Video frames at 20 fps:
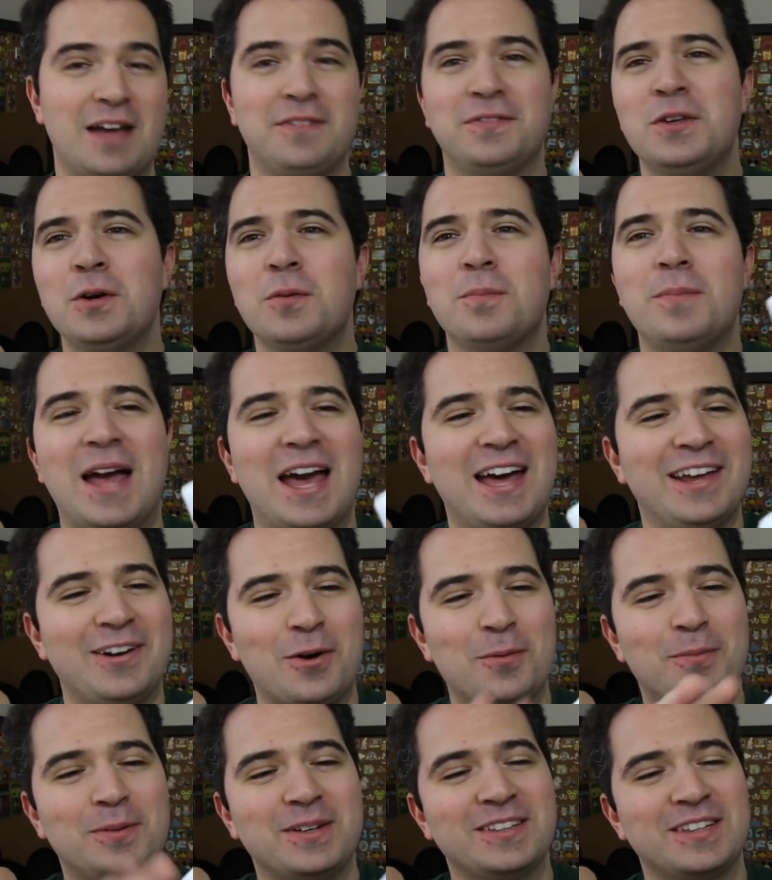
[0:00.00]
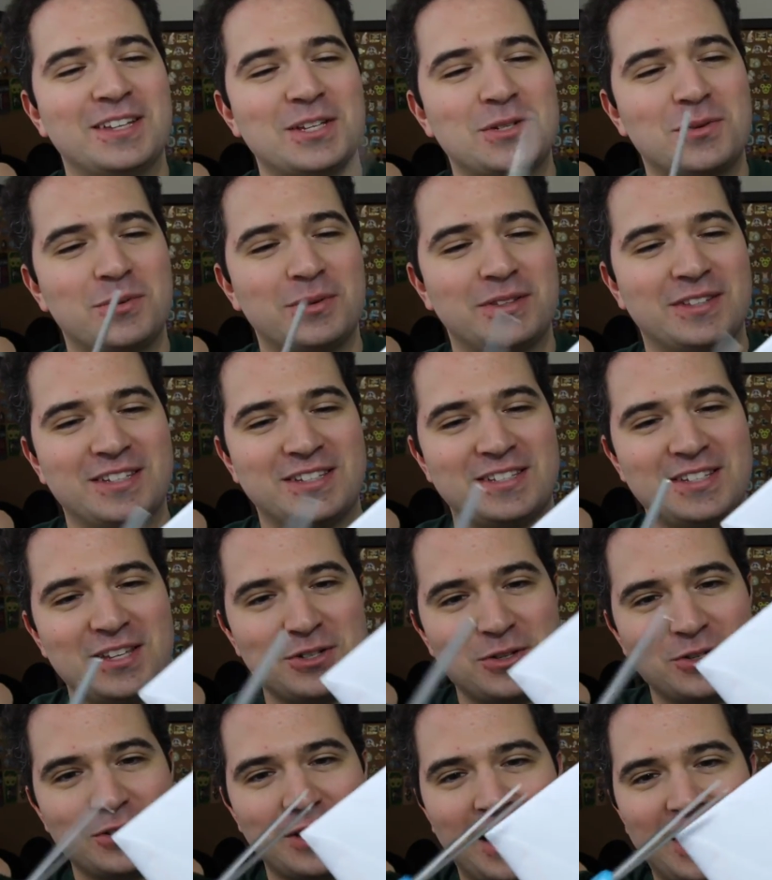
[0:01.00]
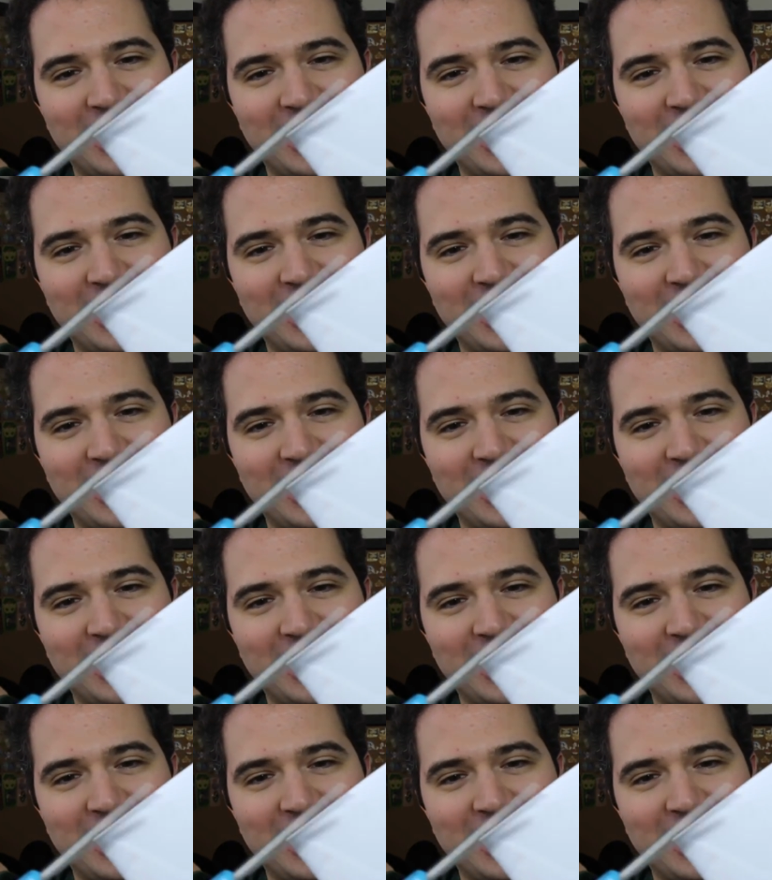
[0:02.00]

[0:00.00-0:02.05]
I feel bad opening this one with the scissors.